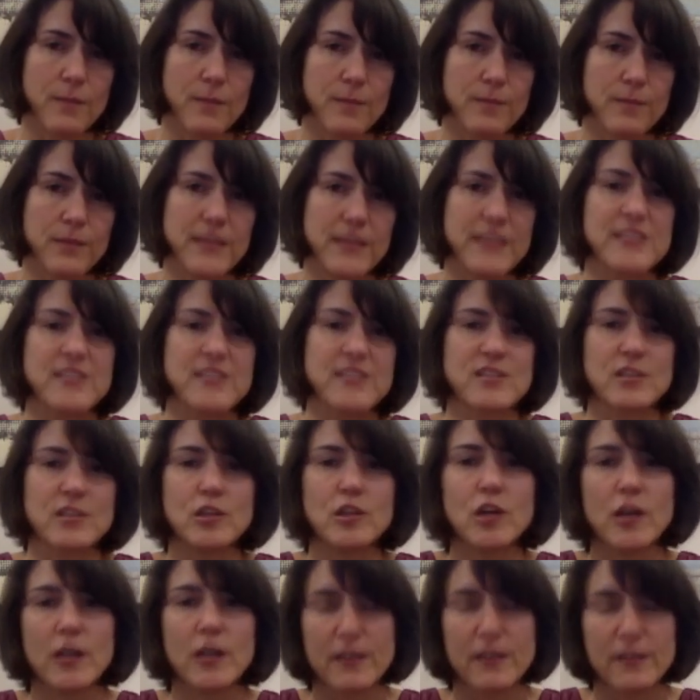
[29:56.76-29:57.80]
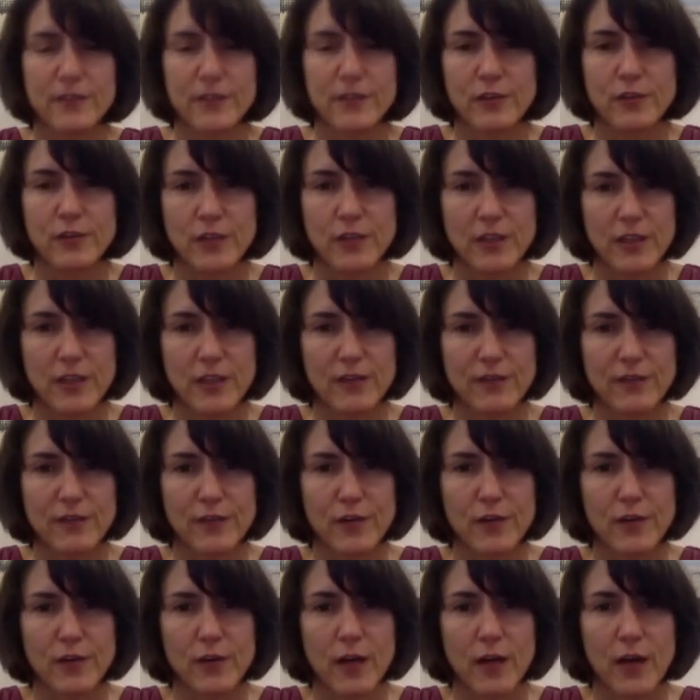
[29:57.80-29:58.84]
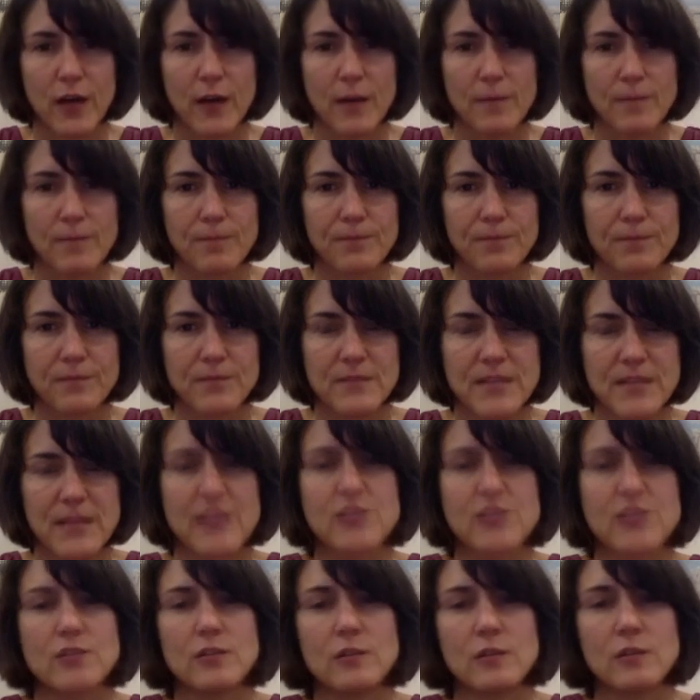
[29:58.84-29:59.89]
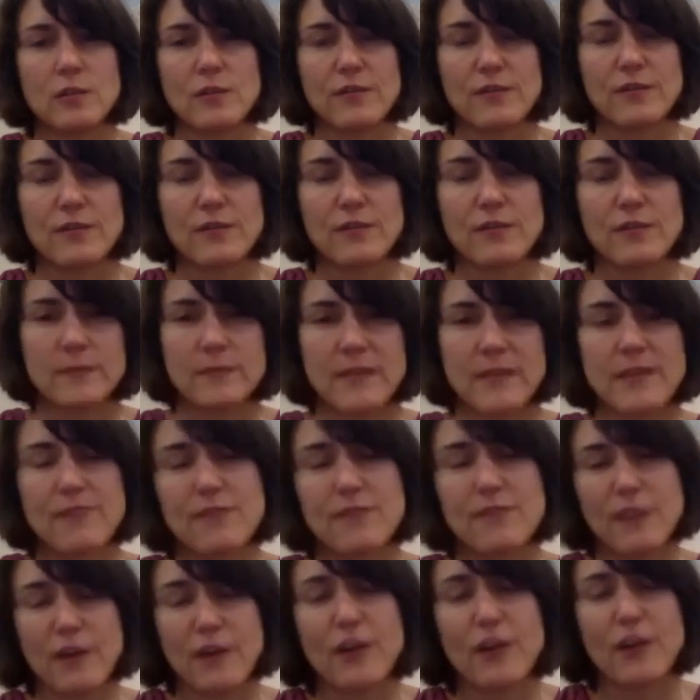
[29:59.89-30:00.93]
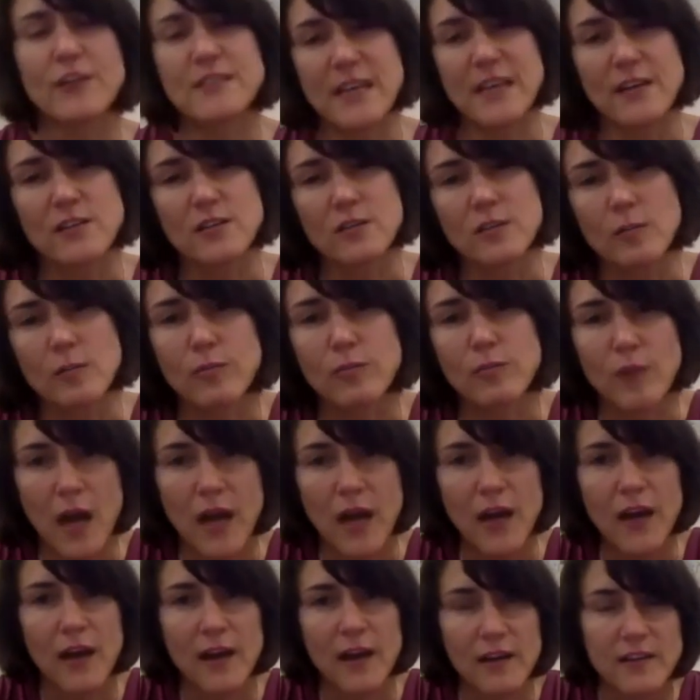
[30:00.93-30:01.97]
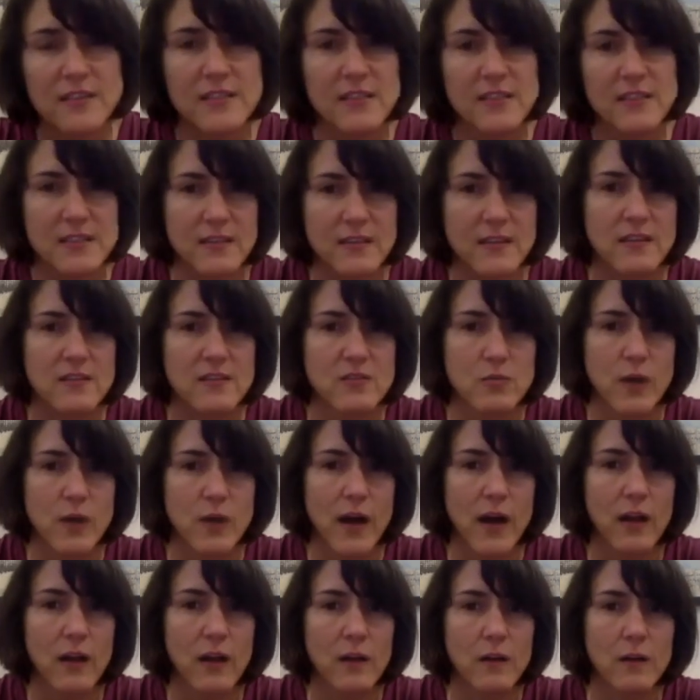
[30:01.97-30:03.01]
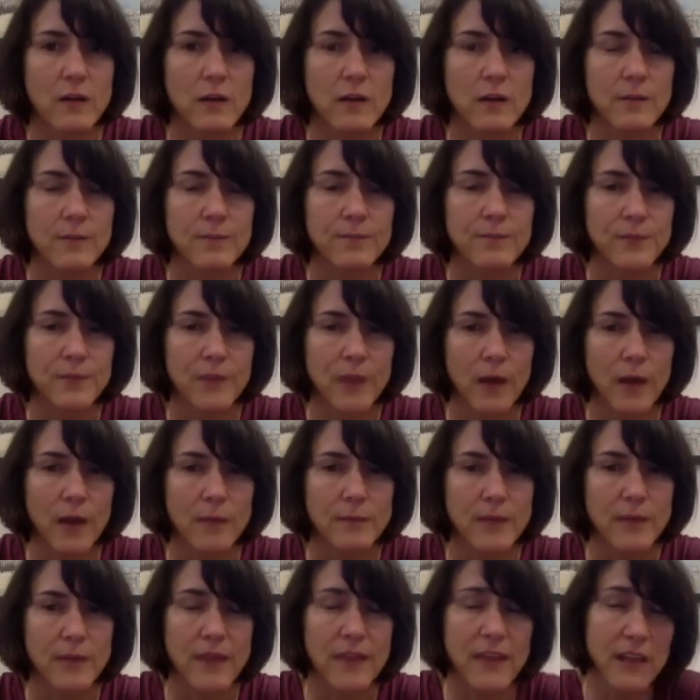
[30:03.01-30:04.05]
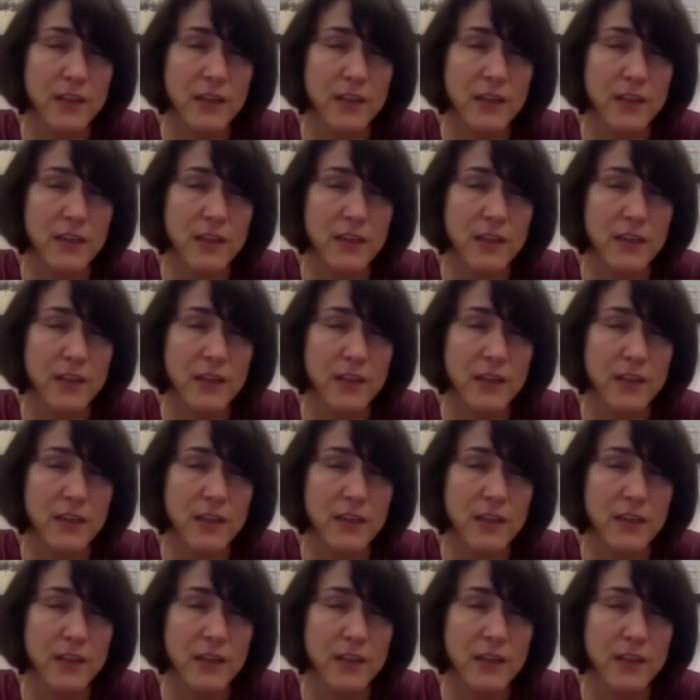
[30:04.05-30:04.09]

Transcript: place to look if you're looking for dental or veterinary dental products as well. And then